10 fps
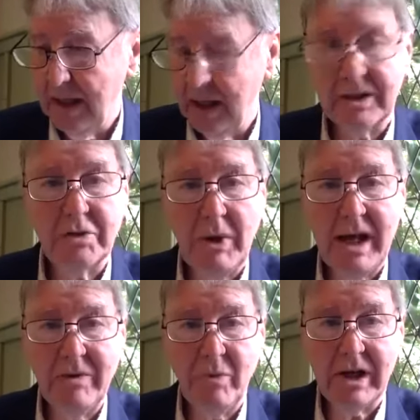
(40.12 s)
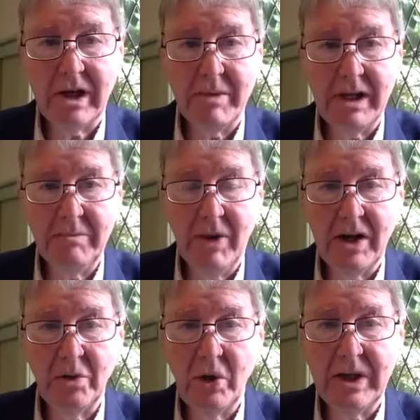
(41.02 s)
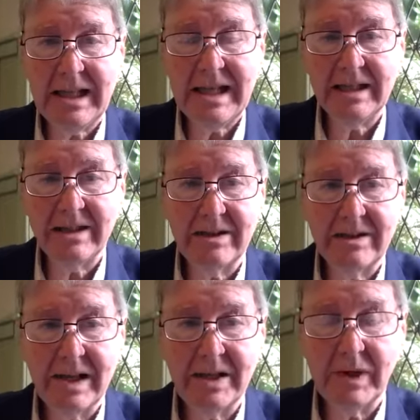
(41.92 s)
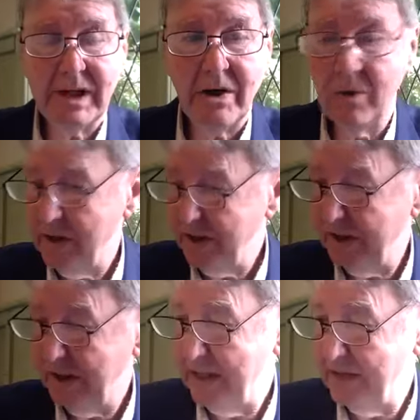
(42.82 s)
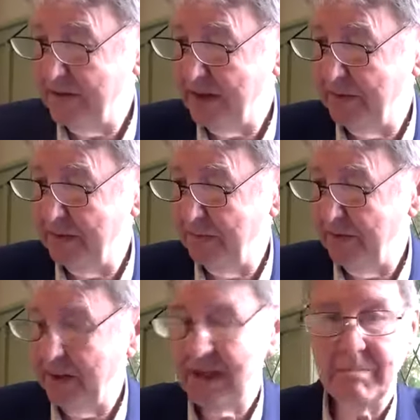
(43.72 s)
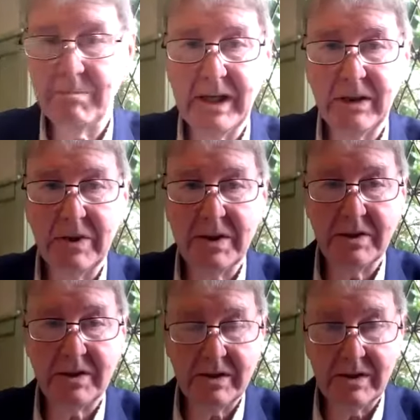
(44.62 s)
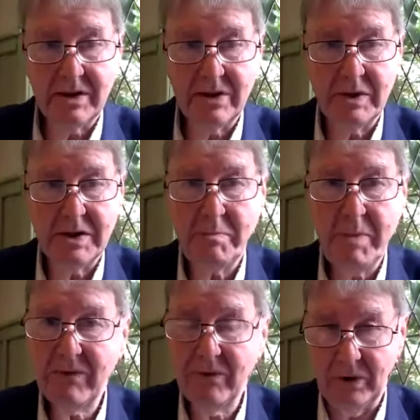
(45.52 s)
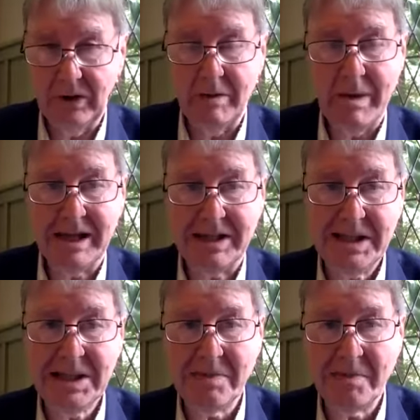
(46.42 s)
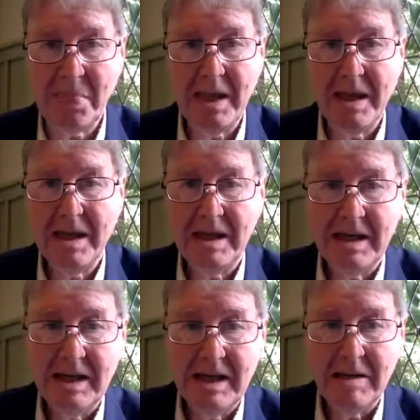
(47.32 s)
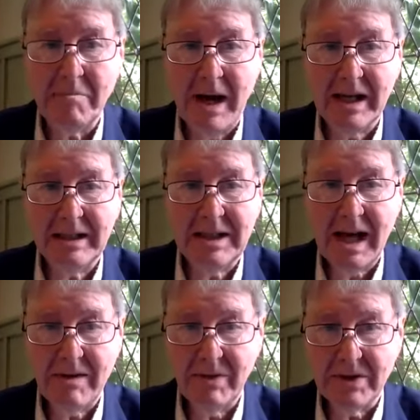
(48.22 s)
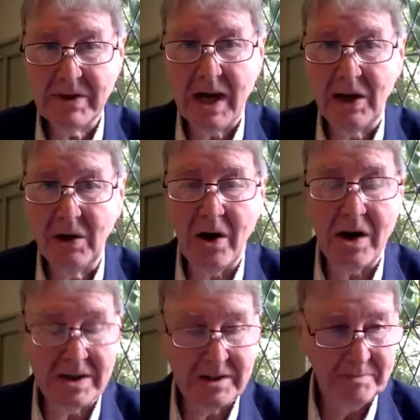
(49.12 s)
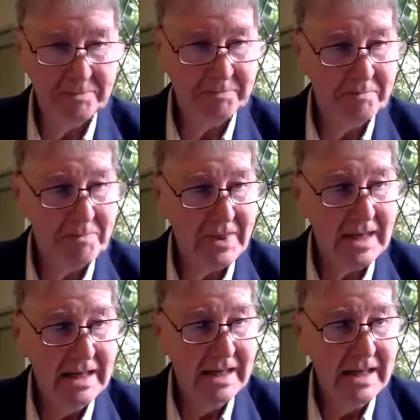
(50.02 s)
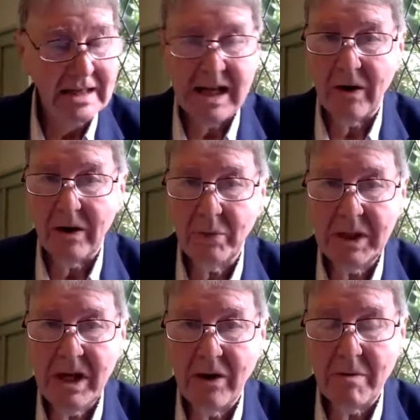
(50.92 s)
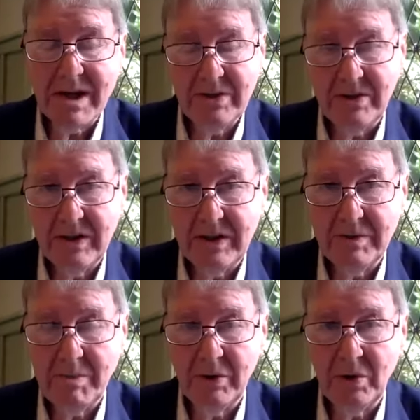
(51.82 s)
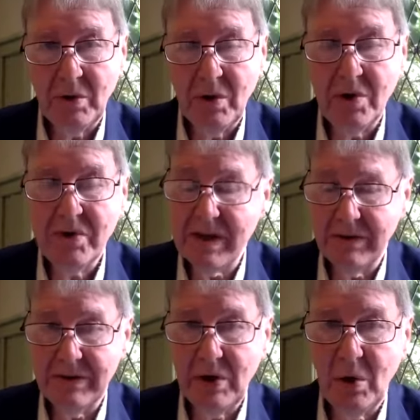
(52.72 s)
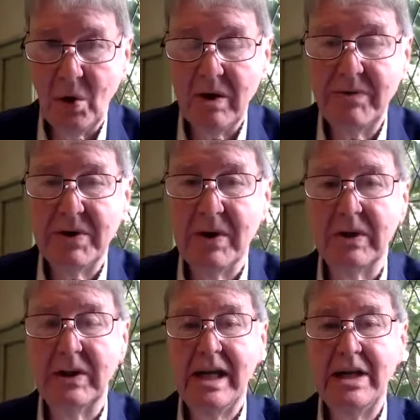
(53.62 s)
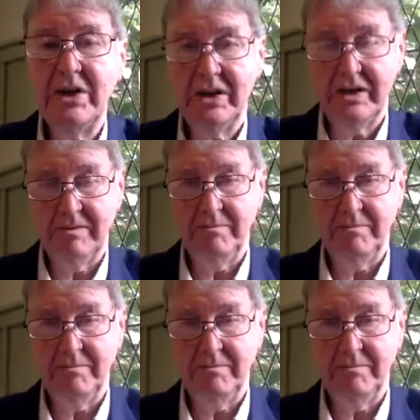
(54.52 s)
I'll explain what I mean by the word it as we go on, in case some people think I'm being disrespectful about it, but it covers a lot. Now, we know amongst the spiritual laws, there is the law of circulation.